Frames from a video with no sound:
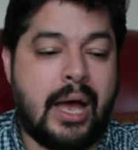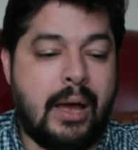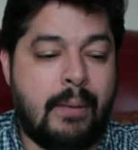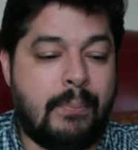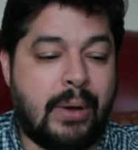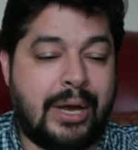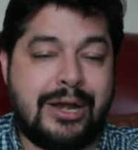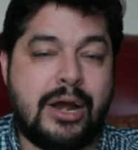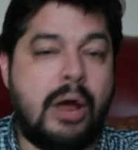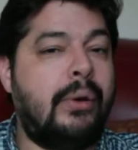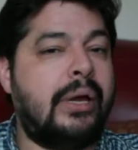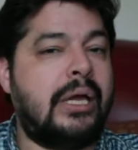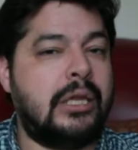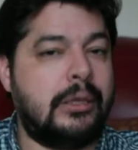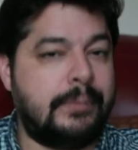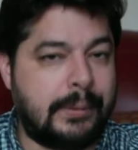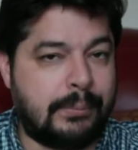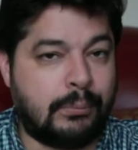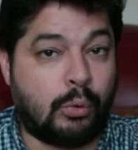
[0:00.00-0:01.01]
by knowing a
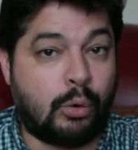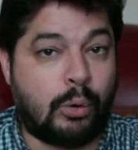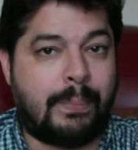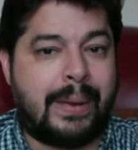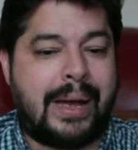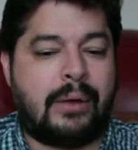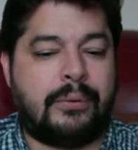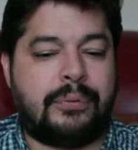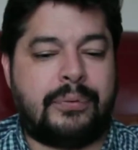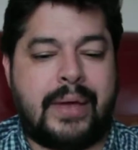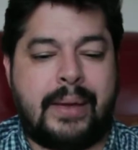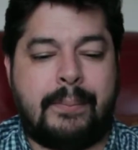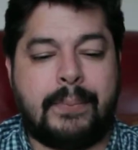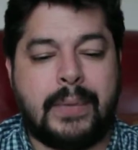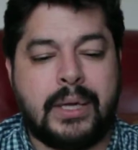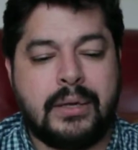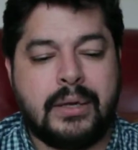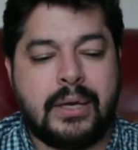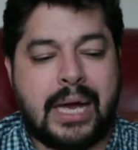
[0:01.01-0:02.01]
little bit more about them.
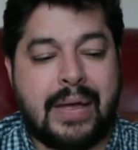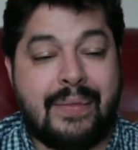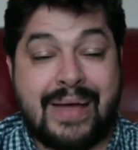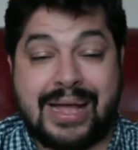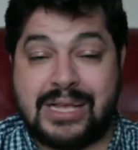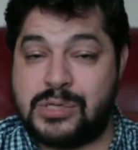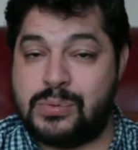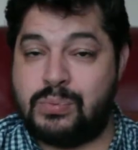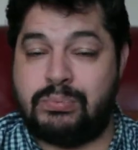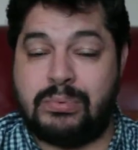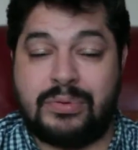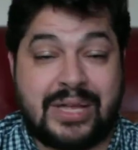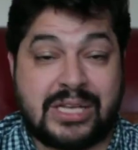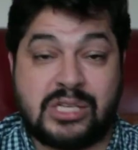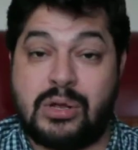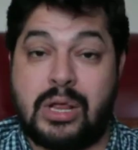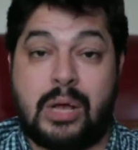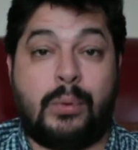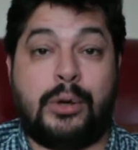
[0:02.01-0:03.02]
And
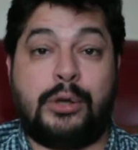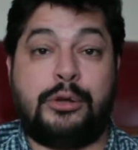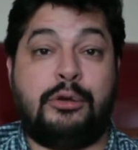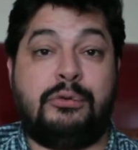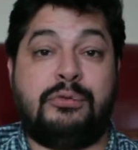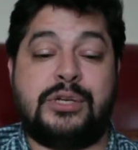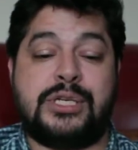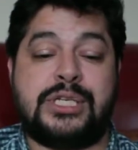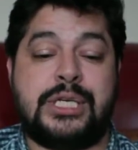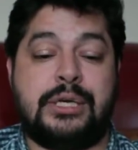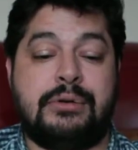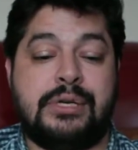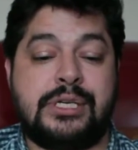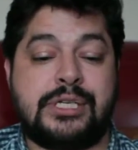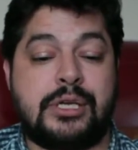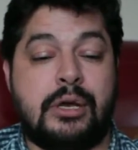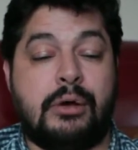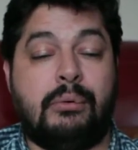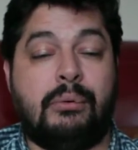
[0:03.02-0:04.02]
that's all I want to do for this series.
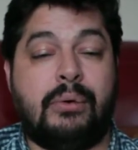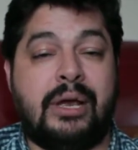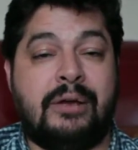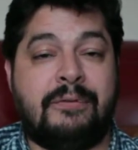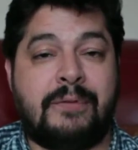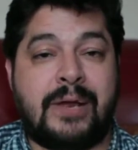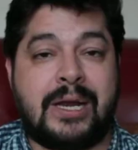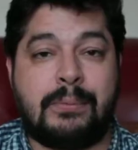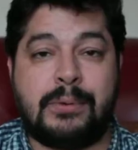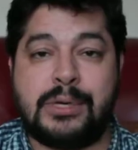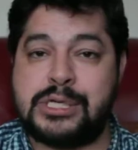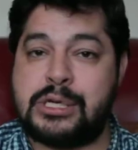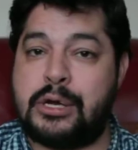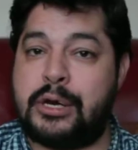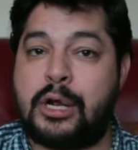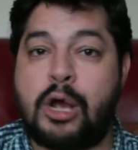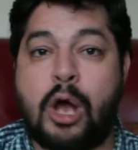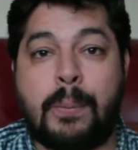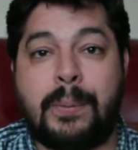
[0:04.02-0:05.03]
So if anybody's got
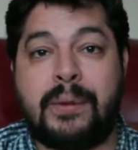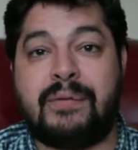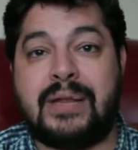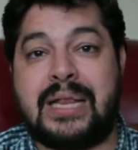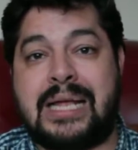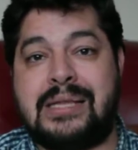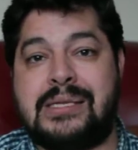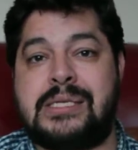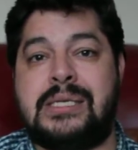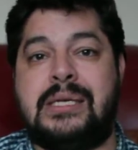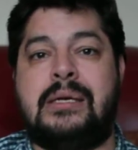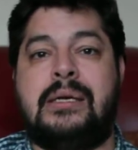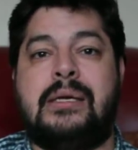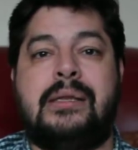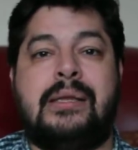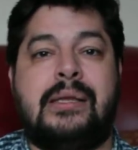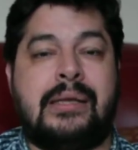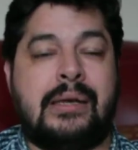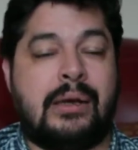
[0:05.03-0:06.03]
a copy of
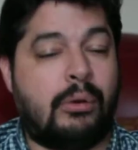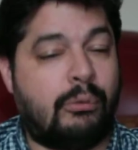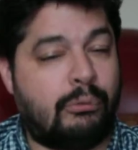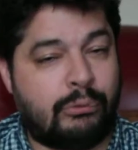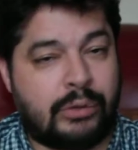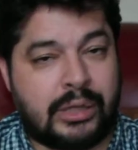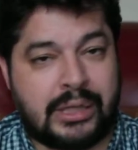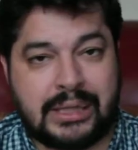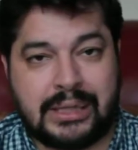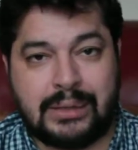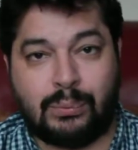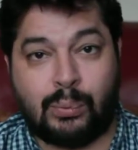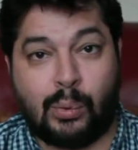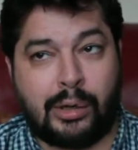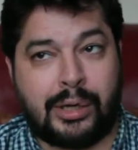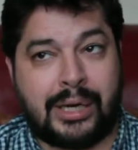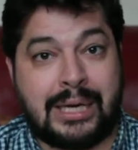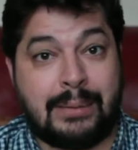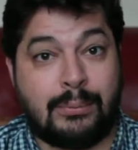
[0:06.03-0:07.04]
Alancia that they don't really
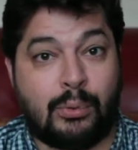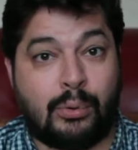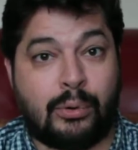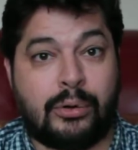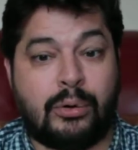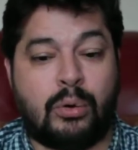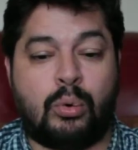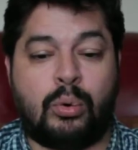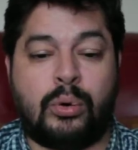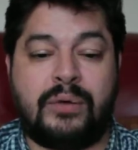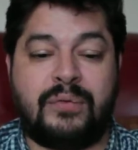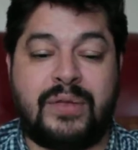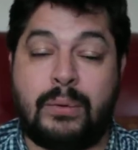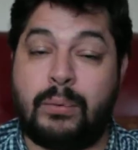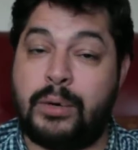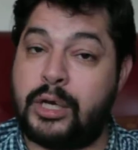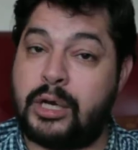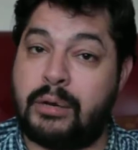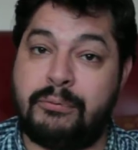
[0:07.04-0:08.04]
want anymore, or if they
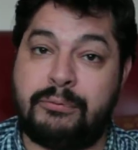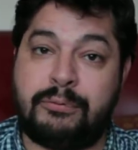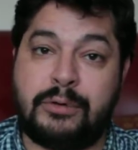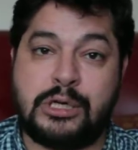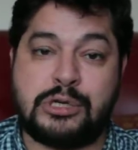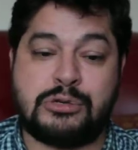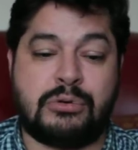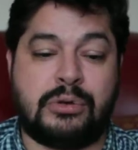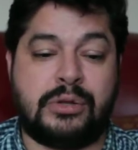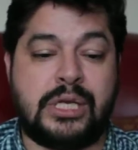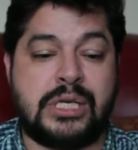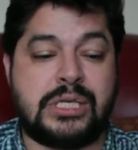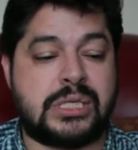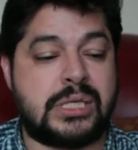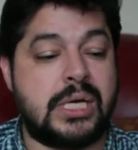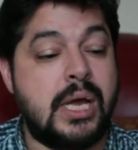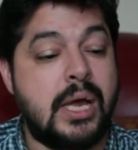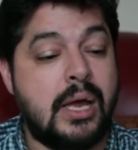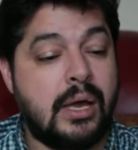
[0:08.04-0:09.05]
want to come feature on this,